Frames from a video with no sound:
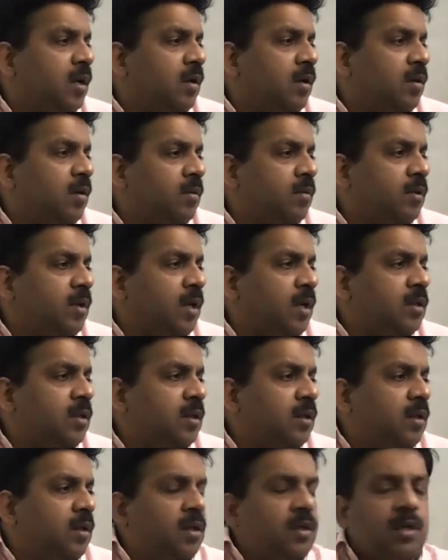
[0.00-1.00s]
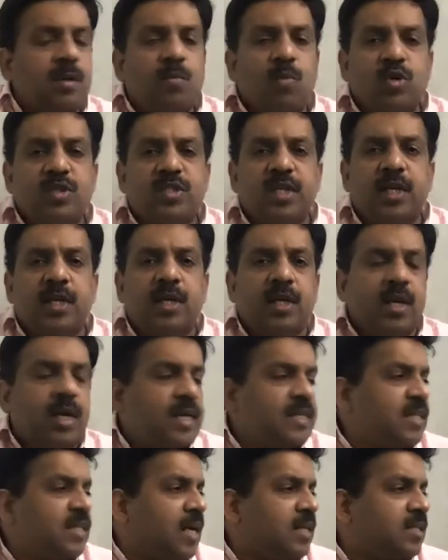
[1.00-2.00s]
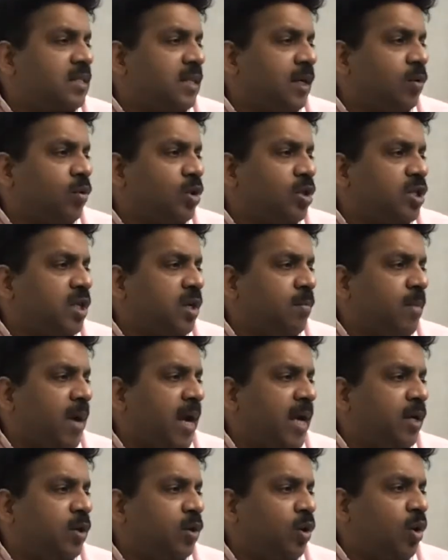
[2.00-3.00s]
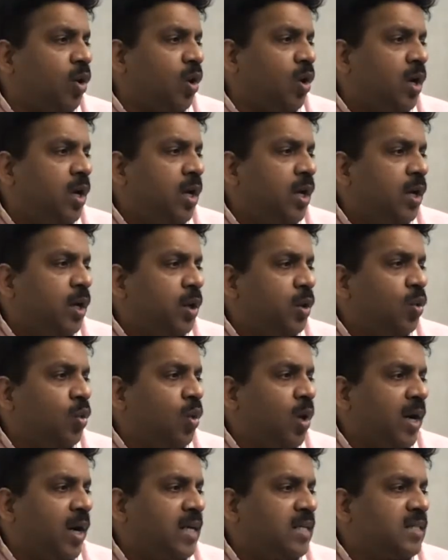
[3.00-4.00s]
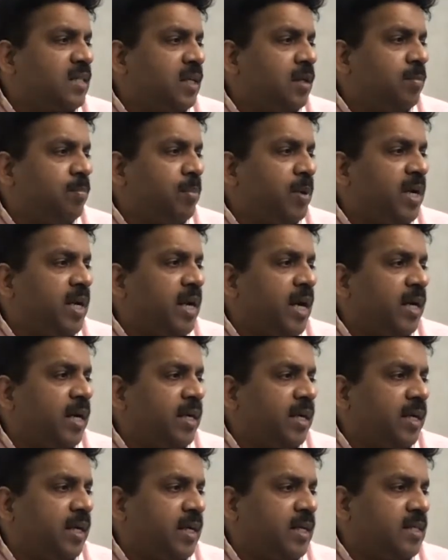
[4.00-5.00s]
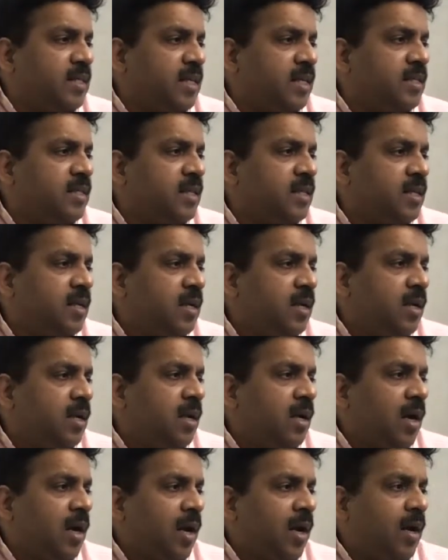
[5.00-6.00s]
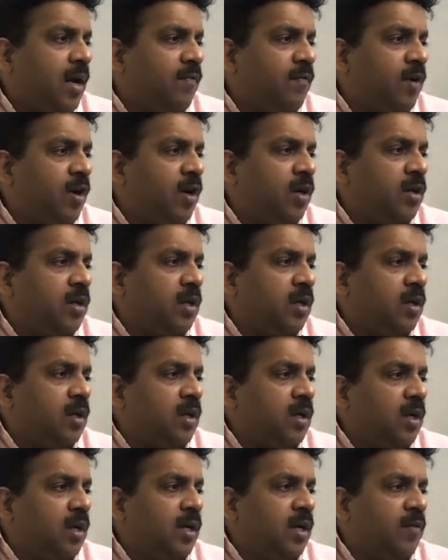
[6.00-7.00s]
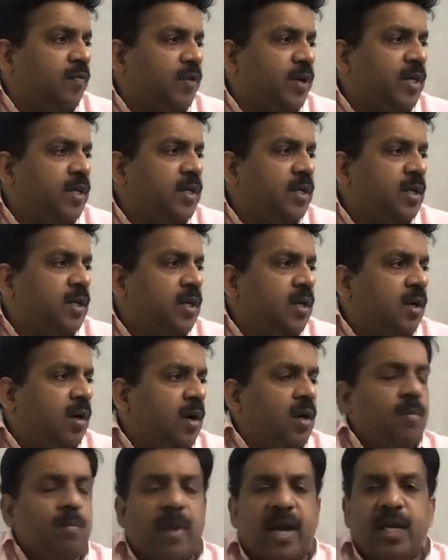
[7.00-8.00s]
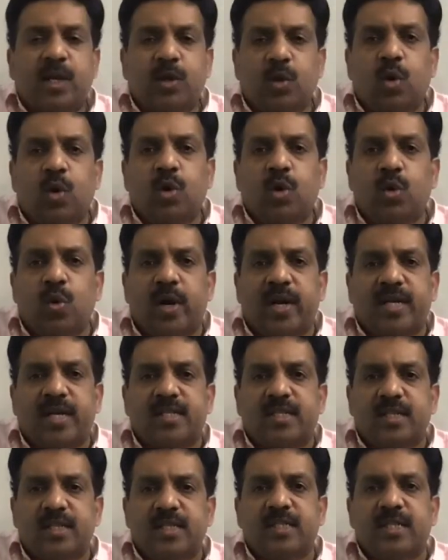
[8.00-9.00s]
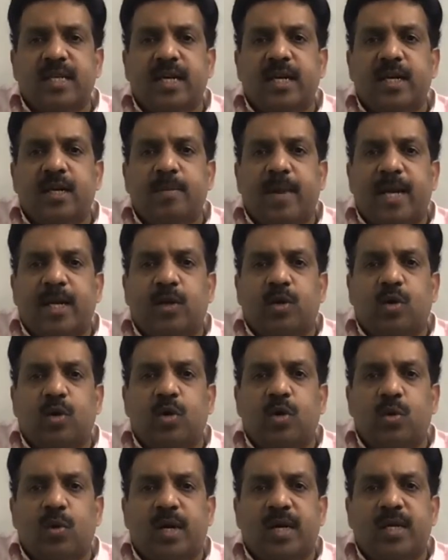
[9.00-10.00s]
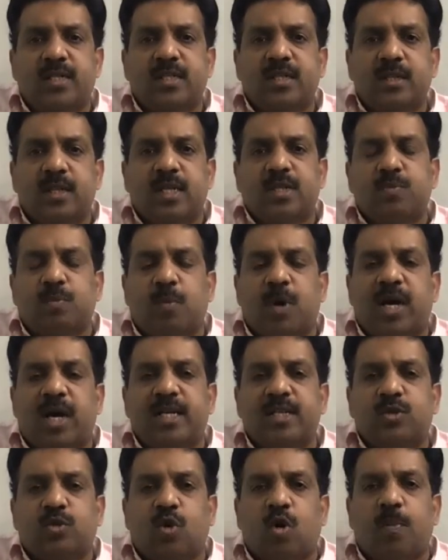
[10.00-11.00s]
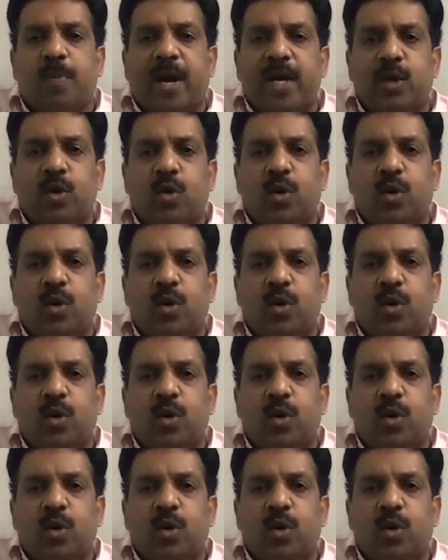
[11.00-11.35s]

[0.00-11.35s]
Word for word: Uh, Dr. Mohsin has asked a question: micro URS in pediatric cases. I have not uh, heard of it on micro URS. Is there any micro URS? The smallest scope. There is.